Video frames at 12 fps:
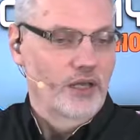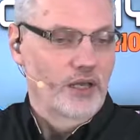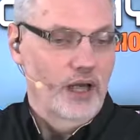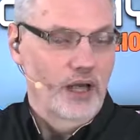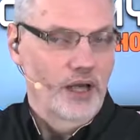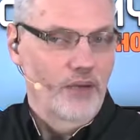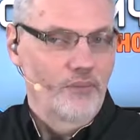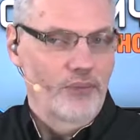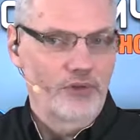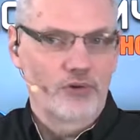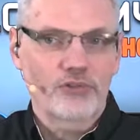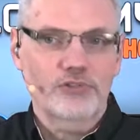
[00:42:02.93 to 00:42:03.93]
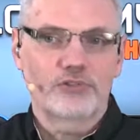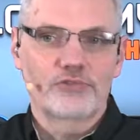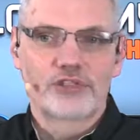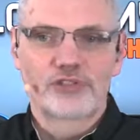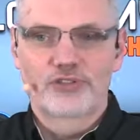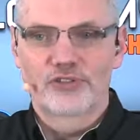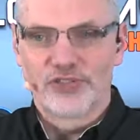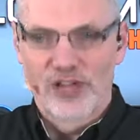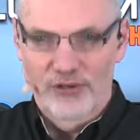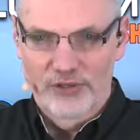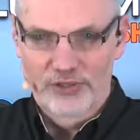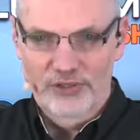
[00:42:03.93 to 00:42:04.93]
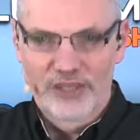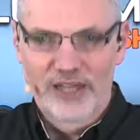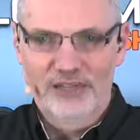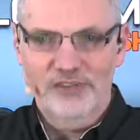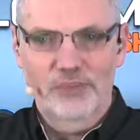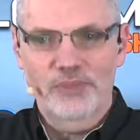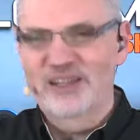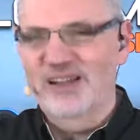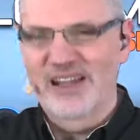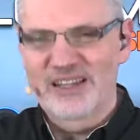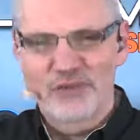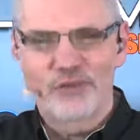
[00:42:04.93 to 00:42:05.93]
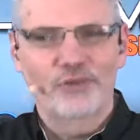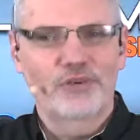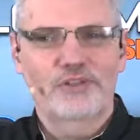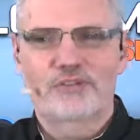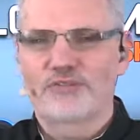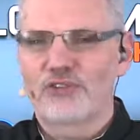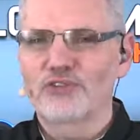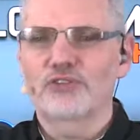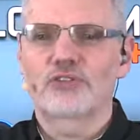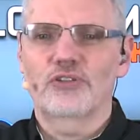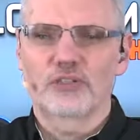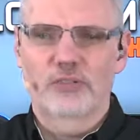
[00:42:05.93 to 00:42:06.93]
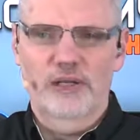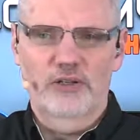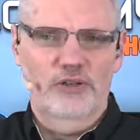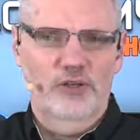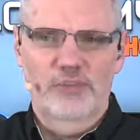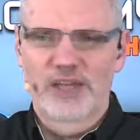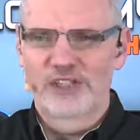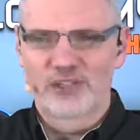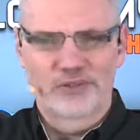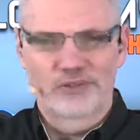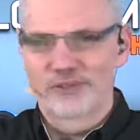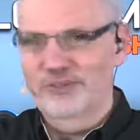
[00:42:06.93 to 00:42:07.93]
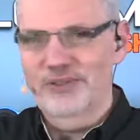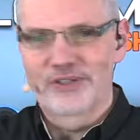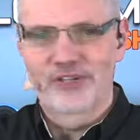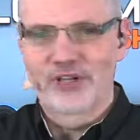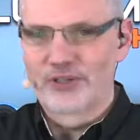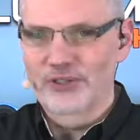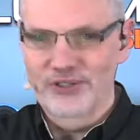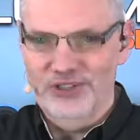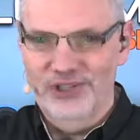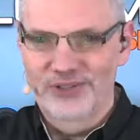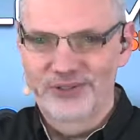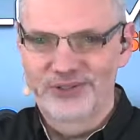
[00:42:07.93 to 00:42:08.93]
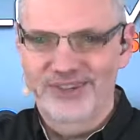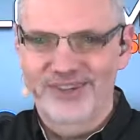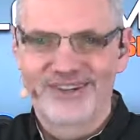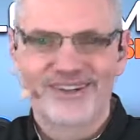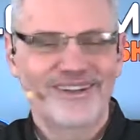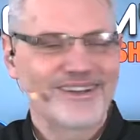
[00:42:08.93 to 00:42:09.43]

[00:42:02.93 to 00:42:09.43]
But it also reduces errors, and that's something I think when we first talked about automation in one of the early shows here,